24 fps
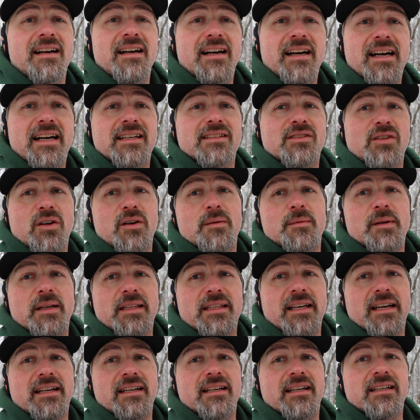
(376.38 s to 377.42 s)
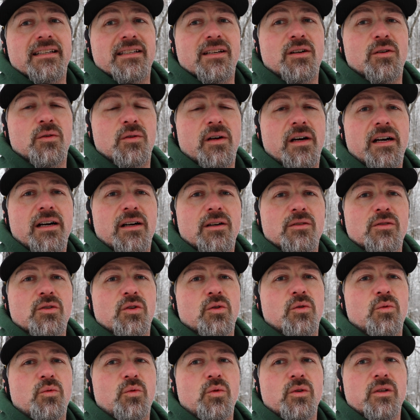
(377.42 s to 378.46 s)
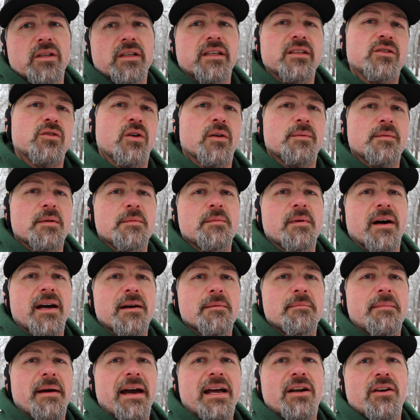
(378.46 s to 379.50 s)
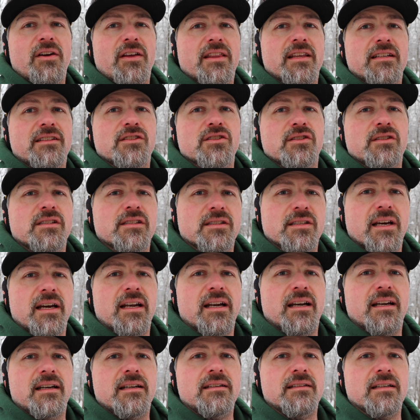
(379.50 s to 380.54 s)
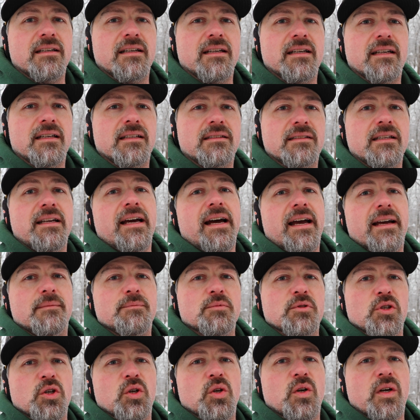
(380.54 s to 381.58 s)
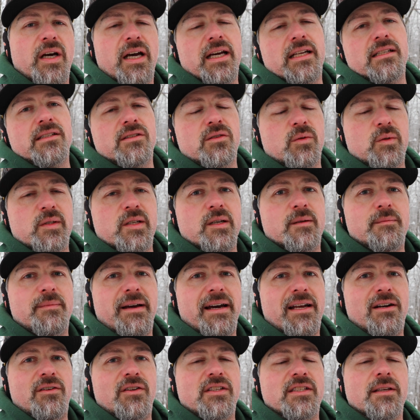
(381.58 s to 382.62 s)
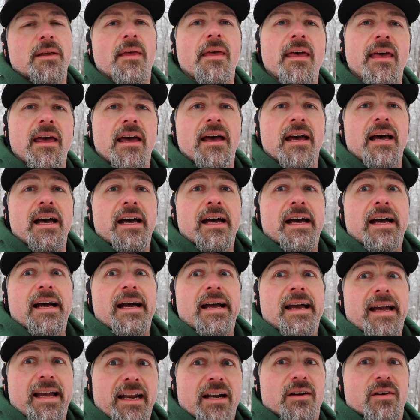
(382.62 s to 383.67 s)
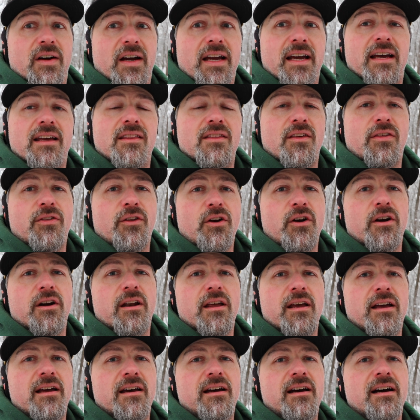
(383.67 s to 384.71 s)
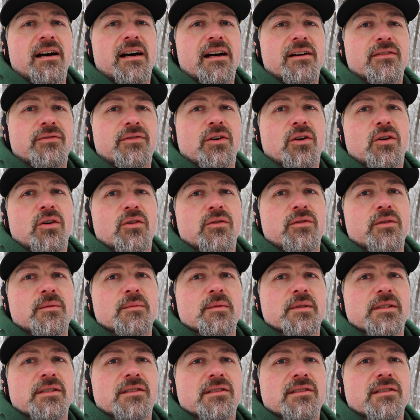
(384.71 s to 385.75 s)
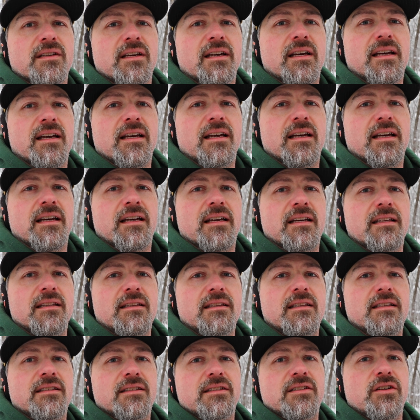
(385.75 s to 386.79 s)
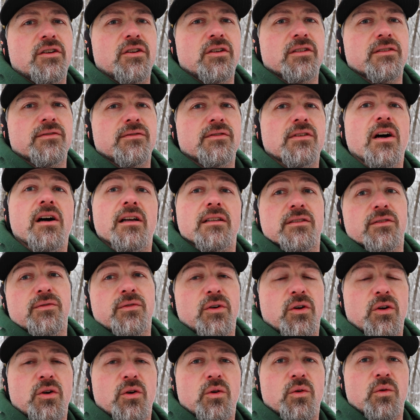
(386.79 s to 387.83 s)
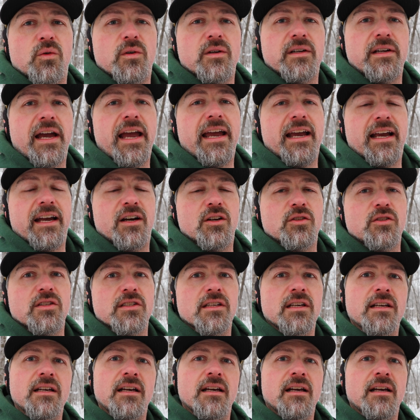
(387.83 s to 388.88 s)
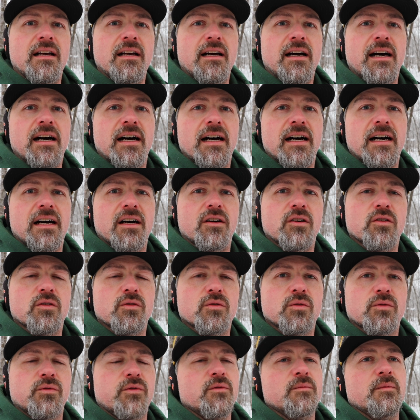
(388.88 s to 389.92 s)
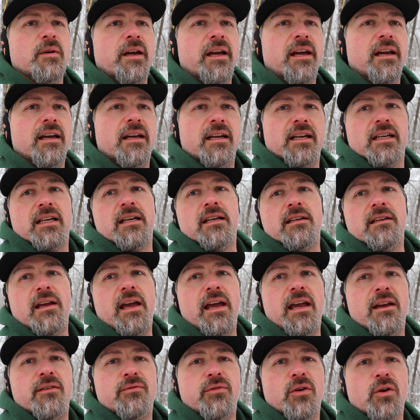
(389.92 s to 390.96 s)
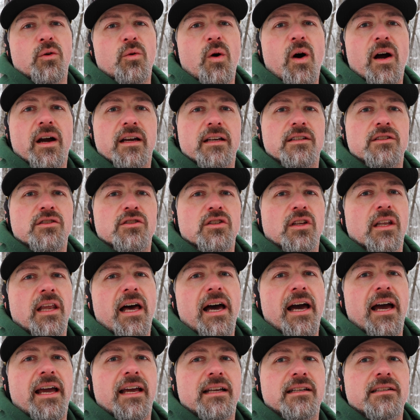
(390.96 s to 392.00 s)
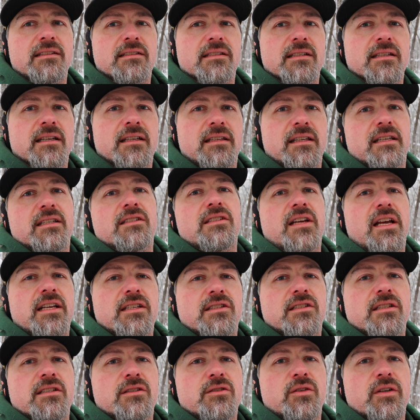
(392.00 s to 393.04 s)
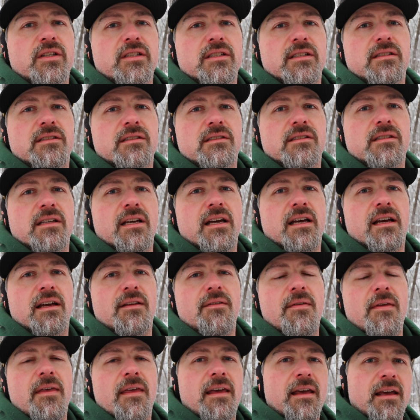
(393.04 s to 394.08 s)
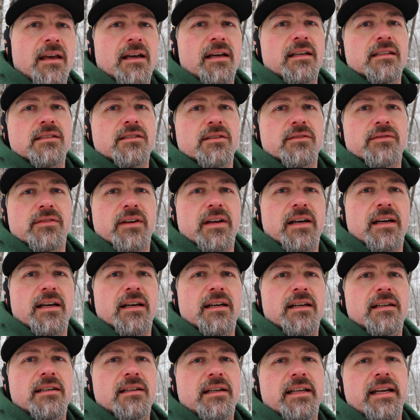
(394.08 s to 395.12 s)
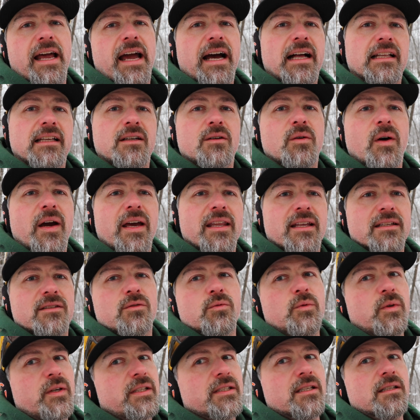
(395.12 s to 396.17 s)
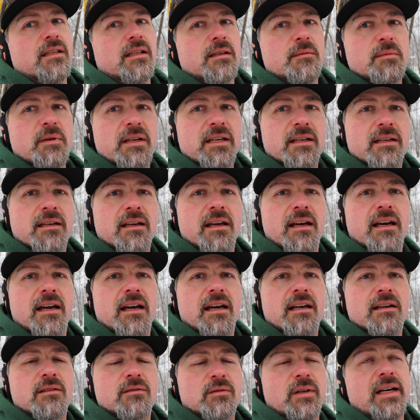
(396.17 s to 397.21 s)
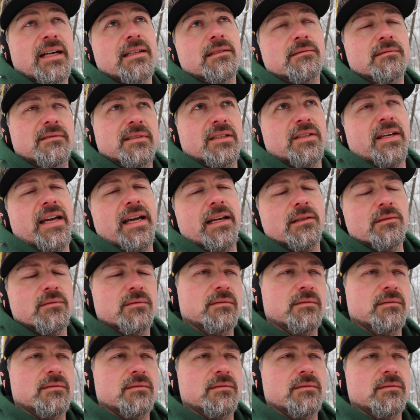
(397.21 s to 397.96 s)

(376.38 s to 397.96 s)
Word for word: Uh, sorry about that. I uh, was so rudely interrupted by a battery that just decided uh, to die, so I had to switch out batteries. Anyway, the third uh, photo from this uh, this series of Don's photo hangouts uh, was from a, a, photo walk in July at the Exchange District, and it's of an alleyway that's recently been well, okay,